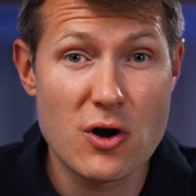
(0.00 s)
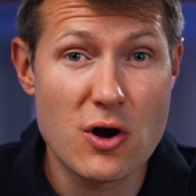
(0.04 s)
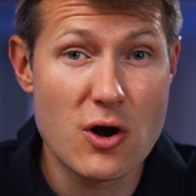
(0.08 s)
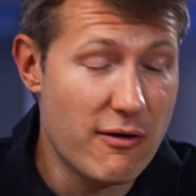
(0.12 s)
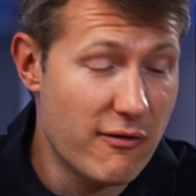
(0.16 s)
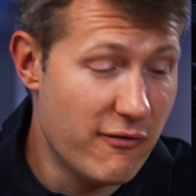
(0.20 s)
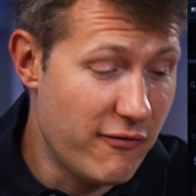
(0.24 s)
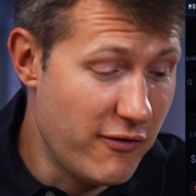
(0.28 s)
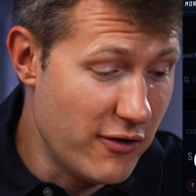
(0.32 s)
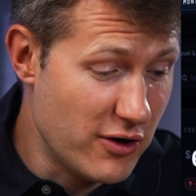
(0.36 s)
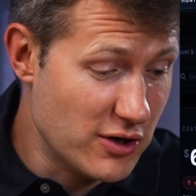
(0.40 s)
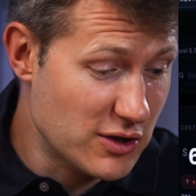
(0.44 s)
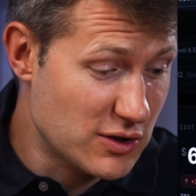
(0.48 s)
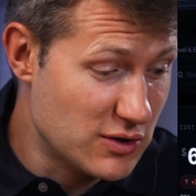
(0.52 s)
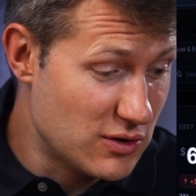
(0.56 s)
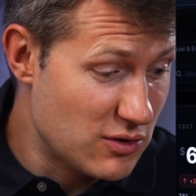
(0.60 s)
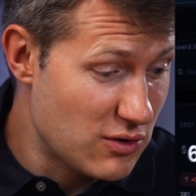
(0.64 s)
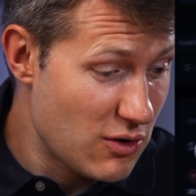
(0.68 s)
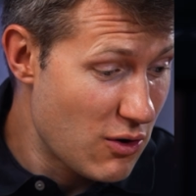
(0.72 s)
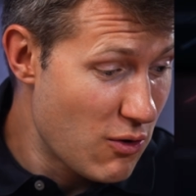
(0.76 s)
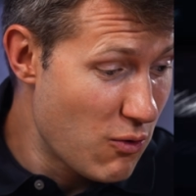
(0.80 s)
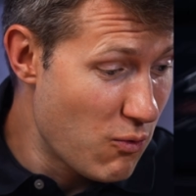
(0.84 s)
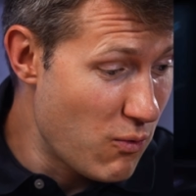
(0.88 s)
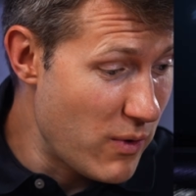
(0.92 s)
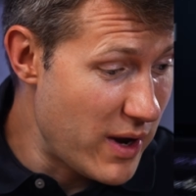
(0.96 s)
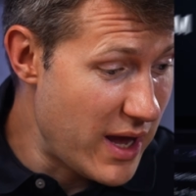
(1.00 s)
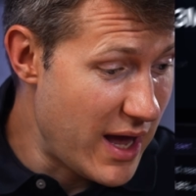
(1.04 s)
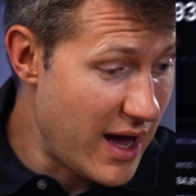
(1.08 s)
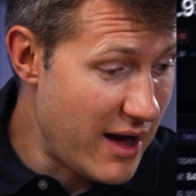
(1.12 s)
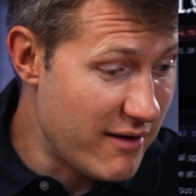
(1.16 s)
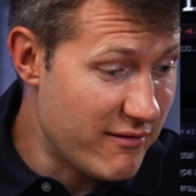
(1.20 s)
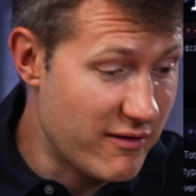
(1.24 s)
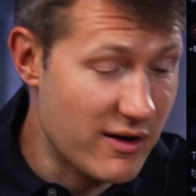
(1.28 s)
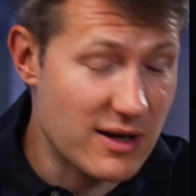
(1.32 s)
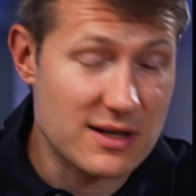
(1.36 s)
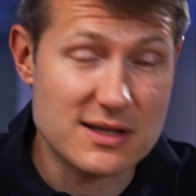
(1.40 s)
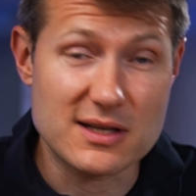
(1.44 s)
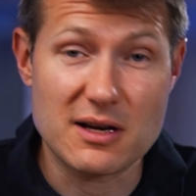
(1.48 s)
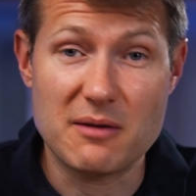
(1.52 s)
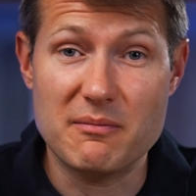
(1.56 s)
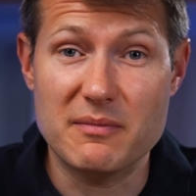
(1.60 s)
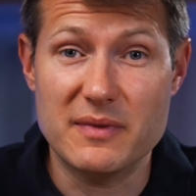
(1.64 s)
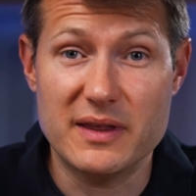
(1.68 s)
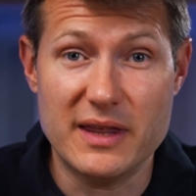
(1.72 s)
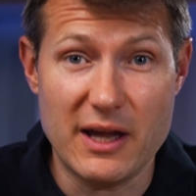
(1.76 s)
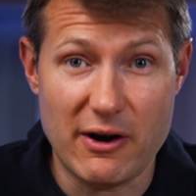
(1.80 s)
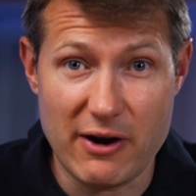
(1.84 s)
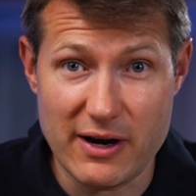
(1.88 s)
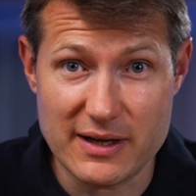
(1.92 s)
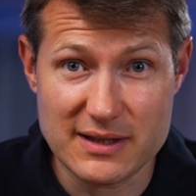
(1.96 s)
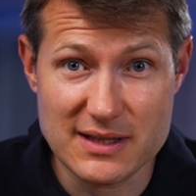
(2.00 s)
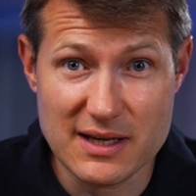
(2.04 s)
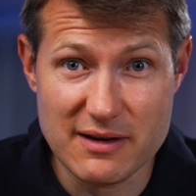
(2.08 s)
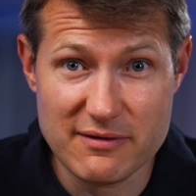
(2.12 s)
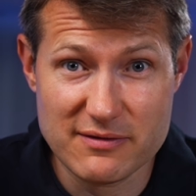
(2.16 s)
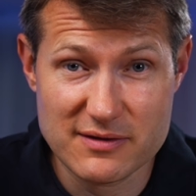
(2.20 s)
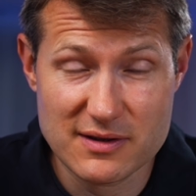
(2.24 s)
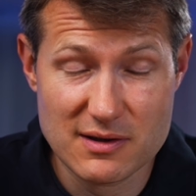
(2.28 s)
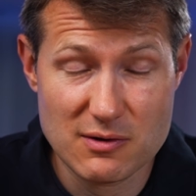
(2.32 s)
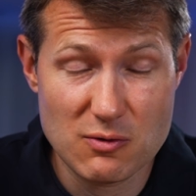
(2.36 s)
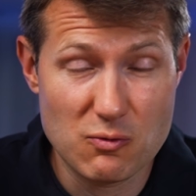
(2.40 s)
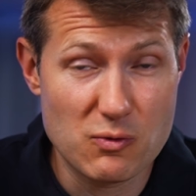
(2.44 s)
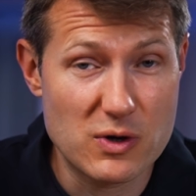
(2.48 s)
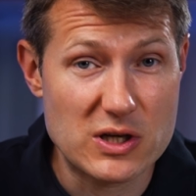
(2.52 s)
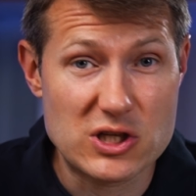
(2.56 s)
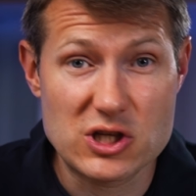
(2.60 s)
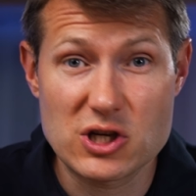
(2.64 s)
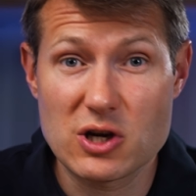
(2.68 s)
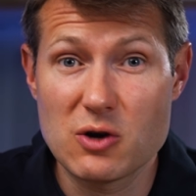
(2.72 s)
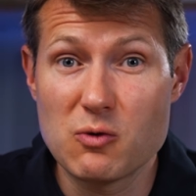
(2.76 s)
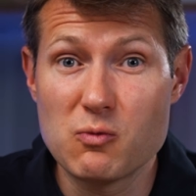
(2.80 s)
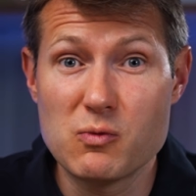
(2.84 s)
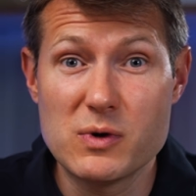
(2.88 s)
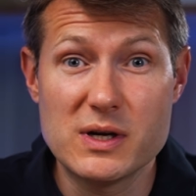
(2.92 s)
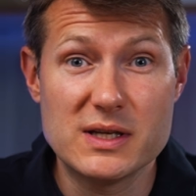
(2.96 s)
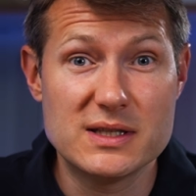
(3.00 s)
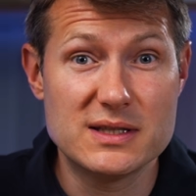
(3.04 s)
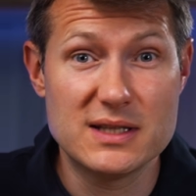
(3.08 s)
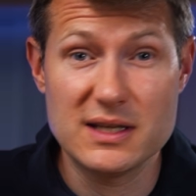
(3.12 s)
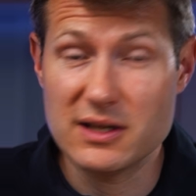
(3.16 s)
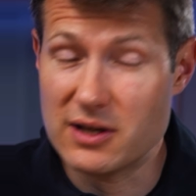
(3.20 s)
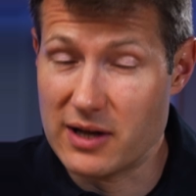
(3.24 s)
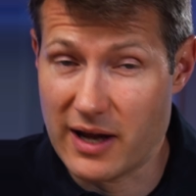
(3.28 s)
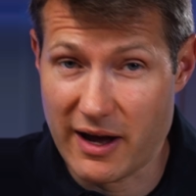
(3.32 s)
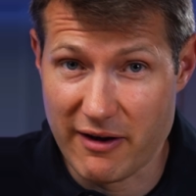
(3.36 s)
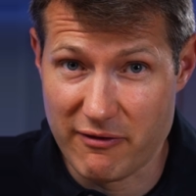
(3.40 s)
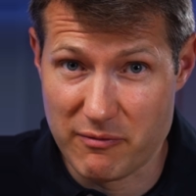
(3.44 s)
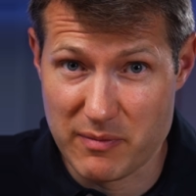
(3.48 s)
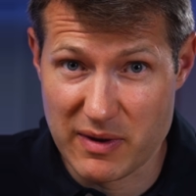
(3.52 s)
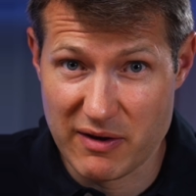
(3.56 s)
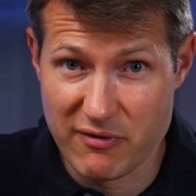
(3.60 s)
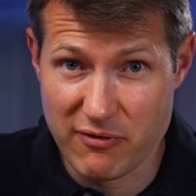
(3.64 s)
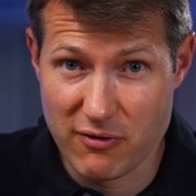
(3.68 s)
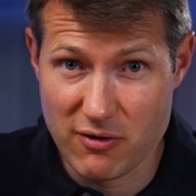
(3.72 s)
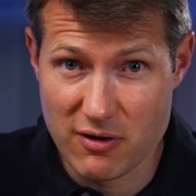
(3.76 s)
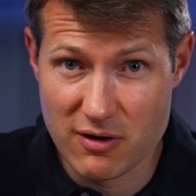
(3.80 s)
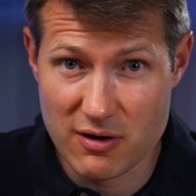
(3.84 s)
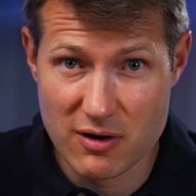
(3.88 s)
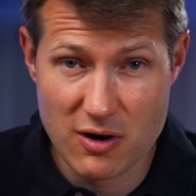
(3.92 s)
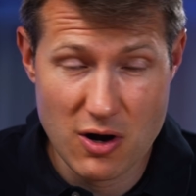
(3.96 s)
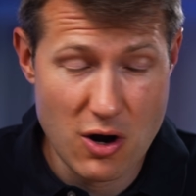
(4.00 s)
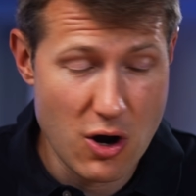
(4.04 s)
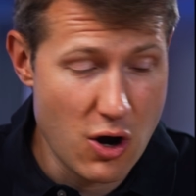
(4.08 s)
First, we have some narratives, which we didn't have before.